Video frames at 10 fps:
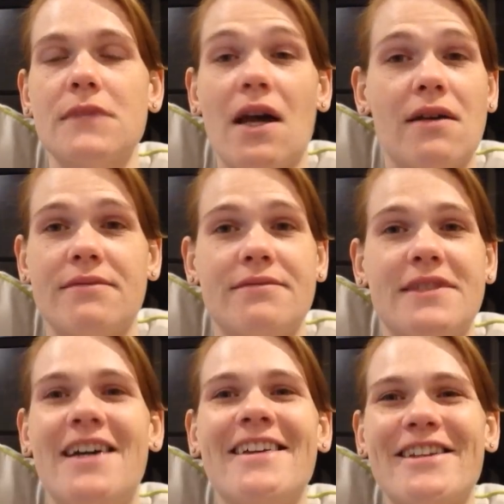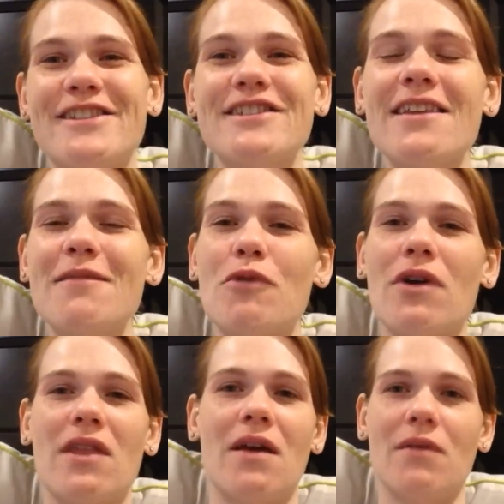Yeah, there's nothing
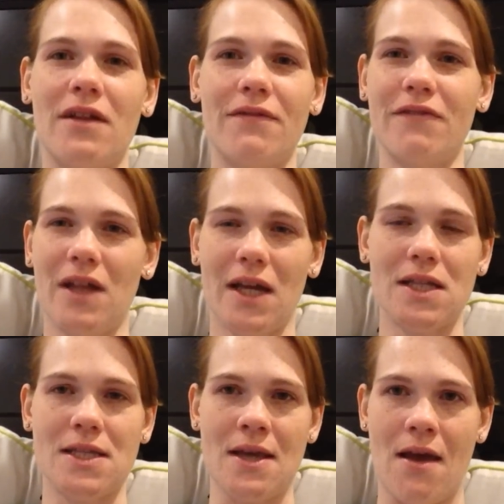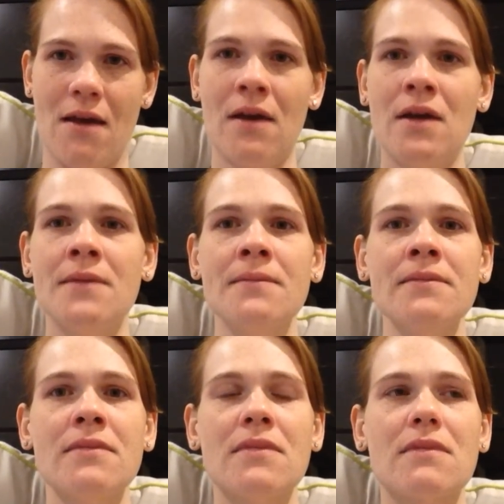more that I really feel I can say.
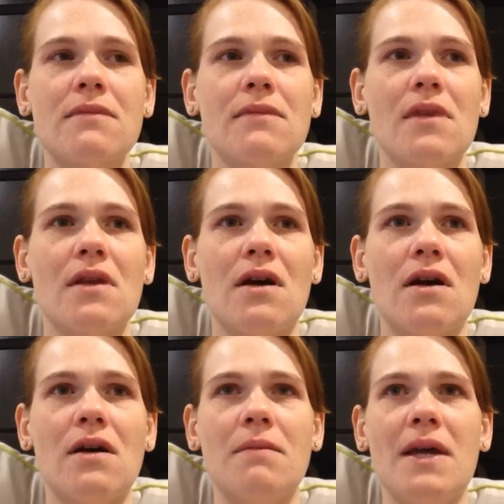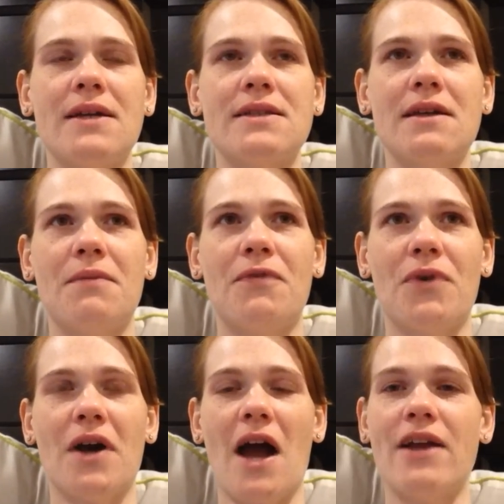Except
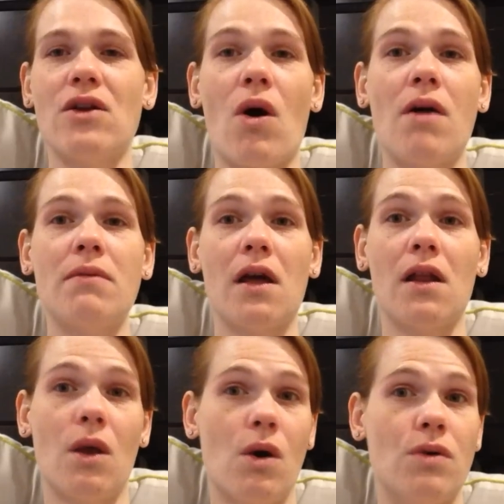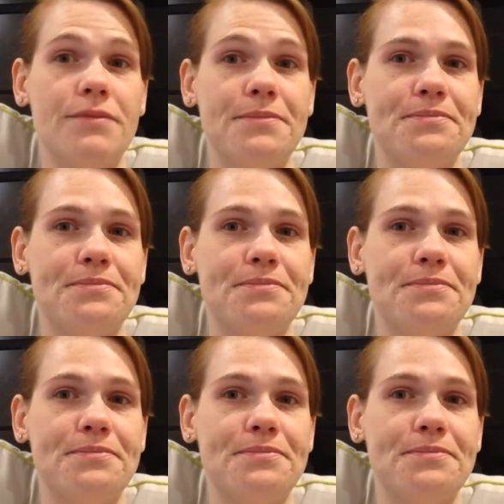for I know I'm not alone.